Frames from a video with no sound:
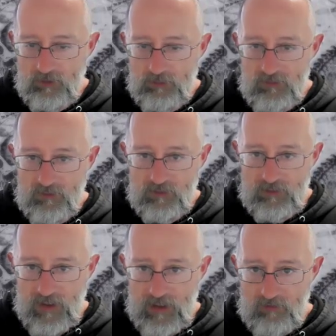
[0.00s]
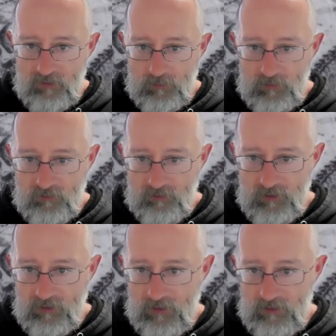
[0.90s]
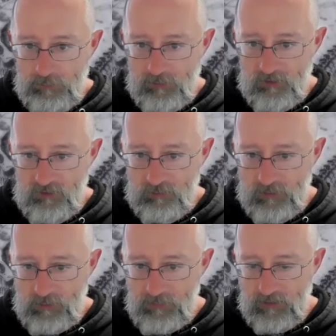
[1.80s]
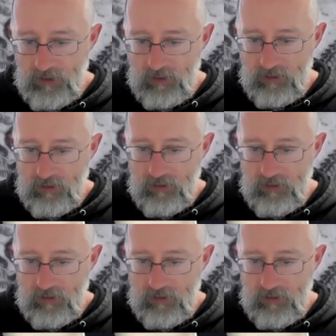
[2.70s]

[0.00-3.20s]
ligament. So you've got an anterior one on the front and the posterior one coming down